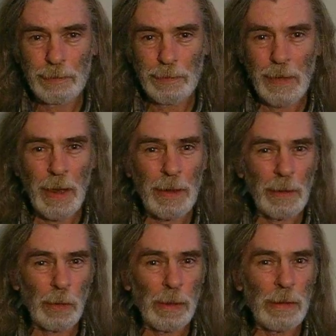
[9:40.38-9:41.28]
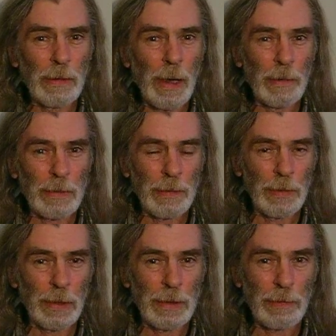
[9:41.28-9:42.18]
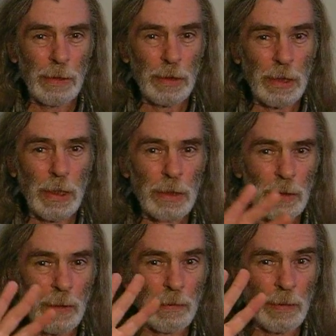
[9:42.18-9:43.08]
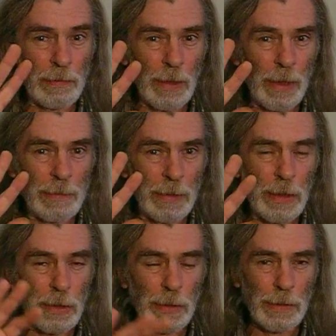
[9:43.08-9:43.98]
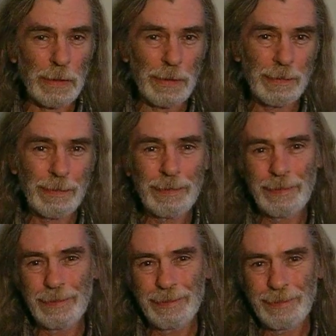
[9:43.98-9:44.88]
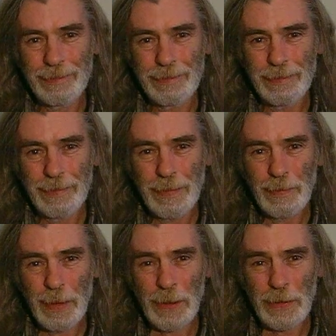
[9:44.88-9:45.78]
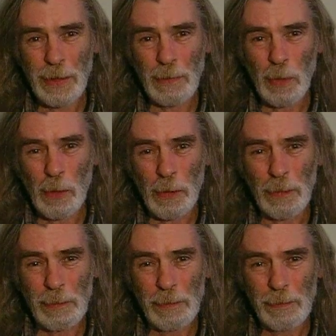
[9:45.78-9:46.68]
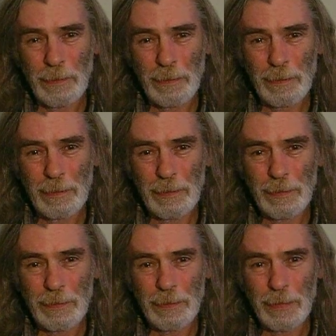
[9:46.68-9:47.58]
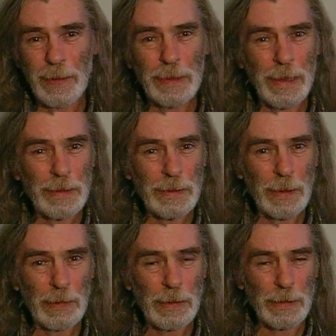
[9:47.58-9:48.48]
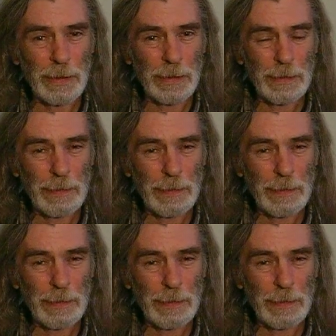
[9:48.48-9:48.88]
Now we have given the differentiation of the five natures. But is there more? Oh yes, there is.